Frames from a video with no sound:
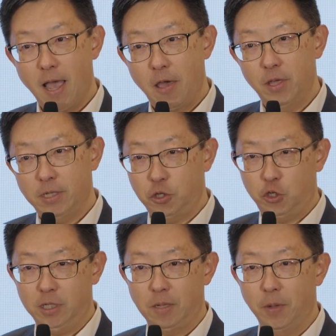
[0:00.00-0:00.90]
This is
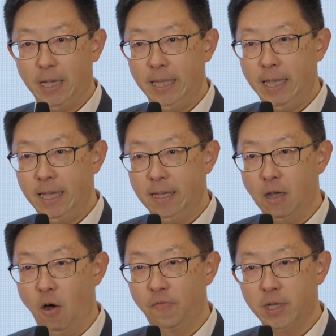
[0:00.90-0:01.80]
just the beginning
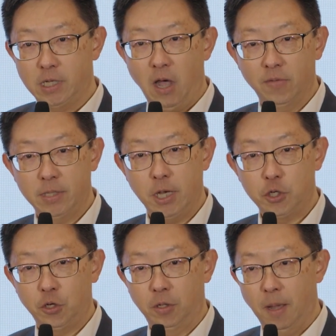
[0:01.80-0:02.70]
of this
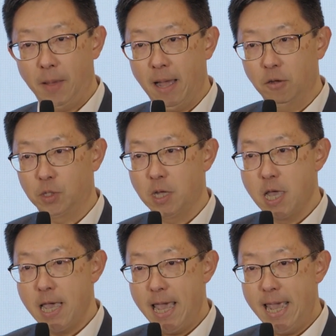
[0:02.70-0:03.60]
conversation about
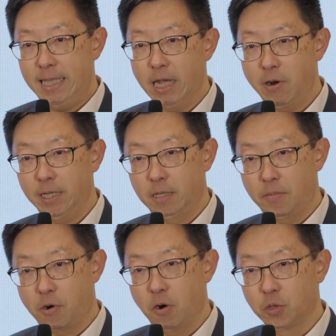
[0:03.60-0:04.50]
integrated
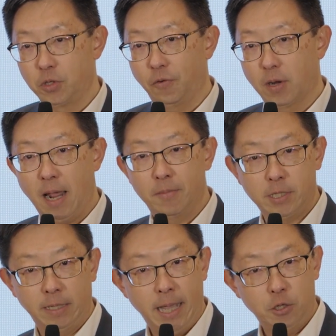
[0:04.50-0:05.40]
approach for
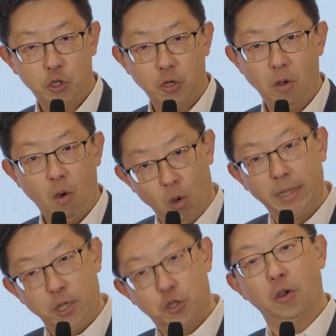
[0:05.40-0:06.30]
climate and nature, or
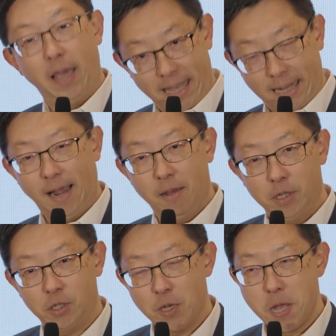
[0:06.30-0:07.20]
nature and
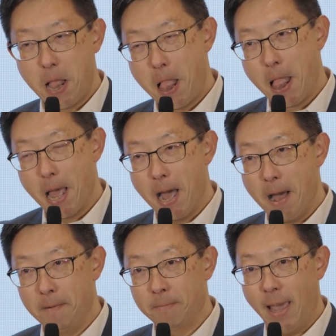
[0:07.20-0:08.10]
climate.
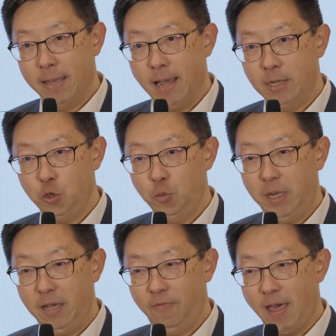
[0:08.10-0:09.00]
And I do
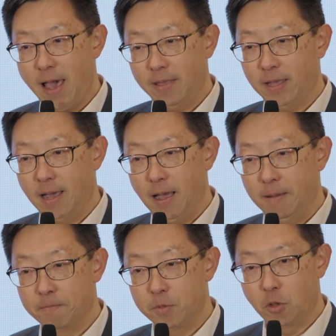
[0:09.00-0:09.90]
believe that,
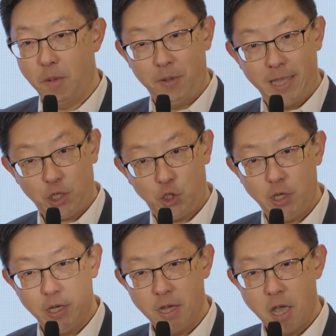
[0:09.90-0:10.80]
maybe next
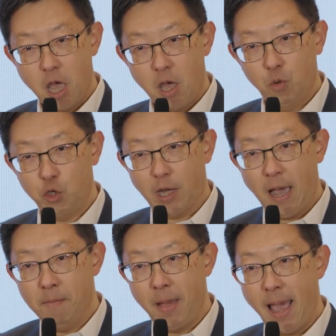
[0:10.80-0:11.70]
year, we should
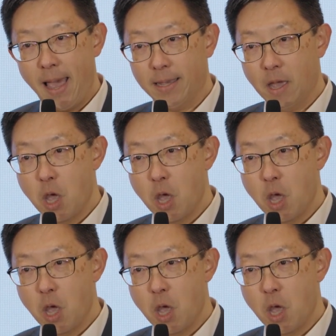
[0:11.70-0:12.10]
come back